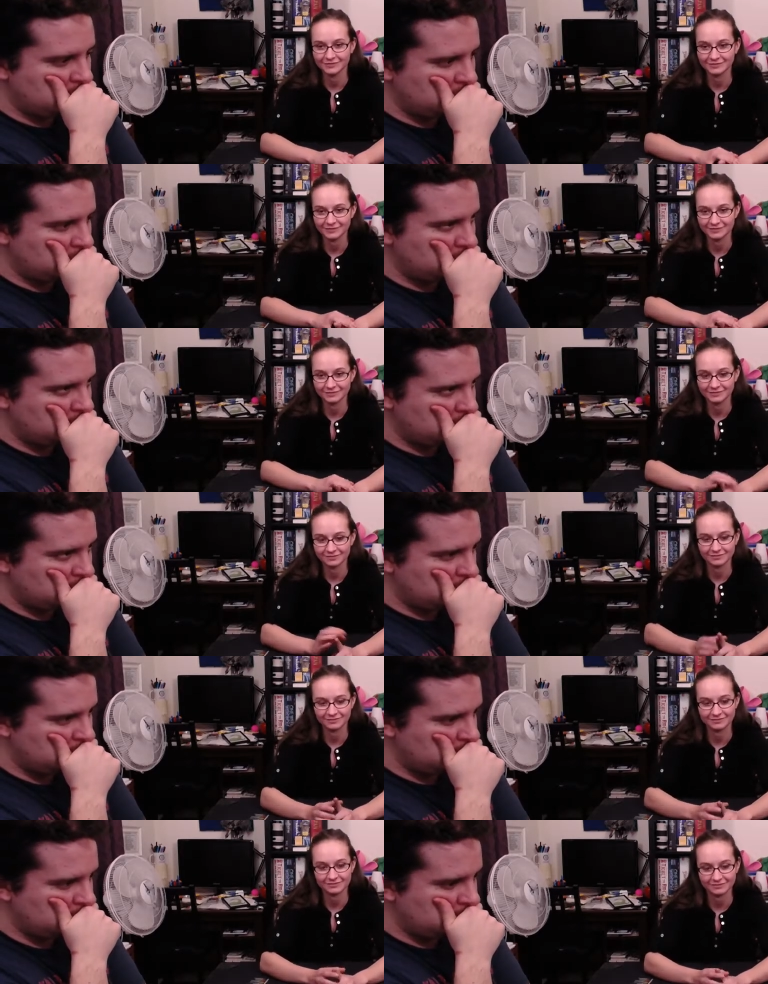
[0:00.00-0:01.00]

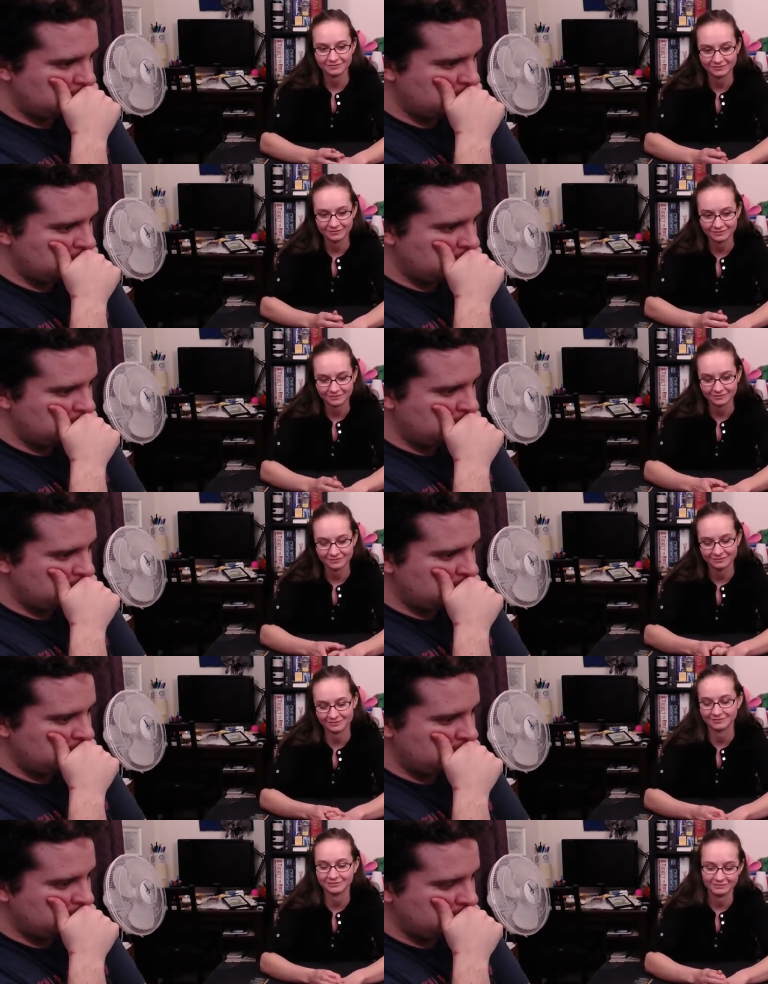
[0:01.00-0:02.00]

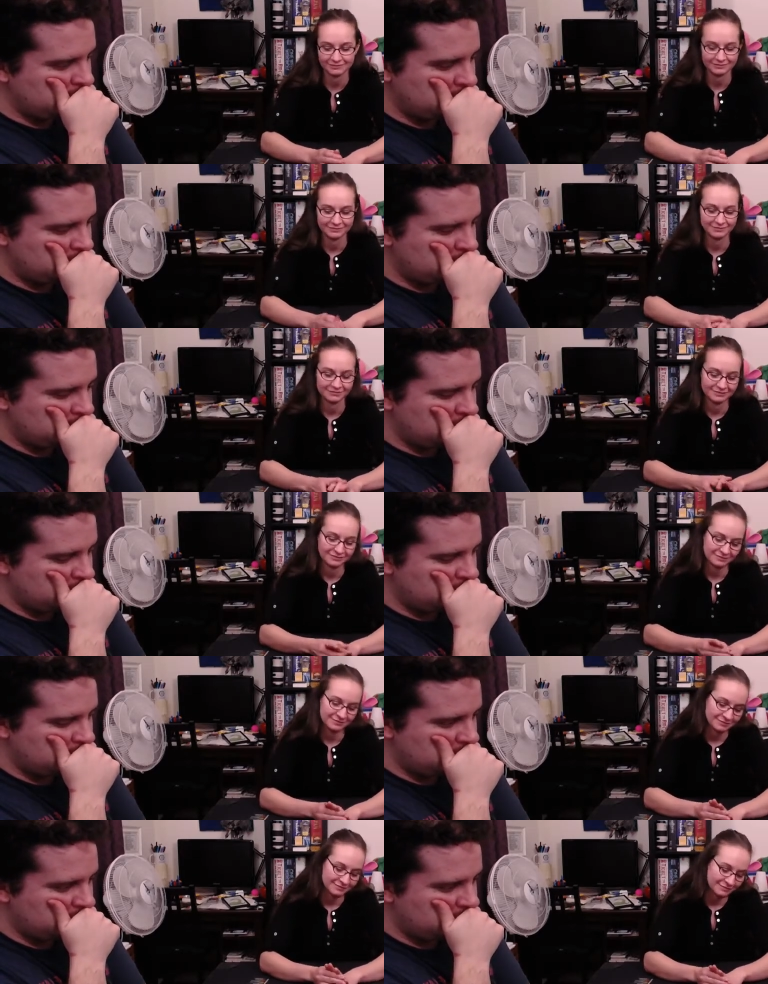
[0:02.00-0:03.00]

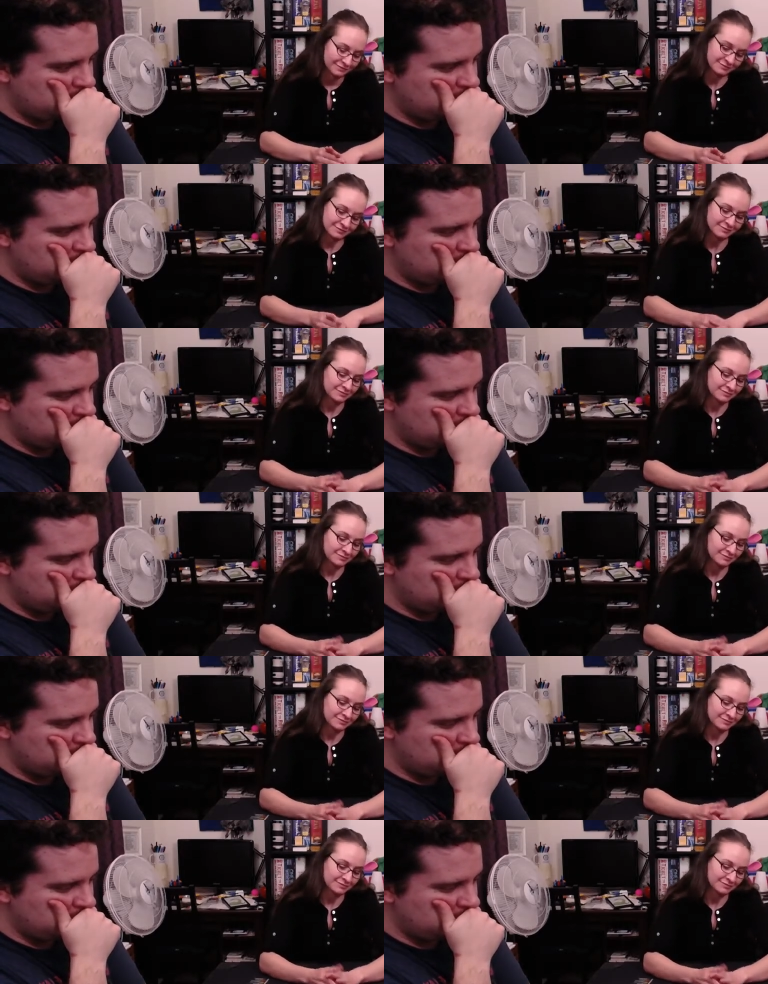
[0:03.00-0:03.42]
[no speech]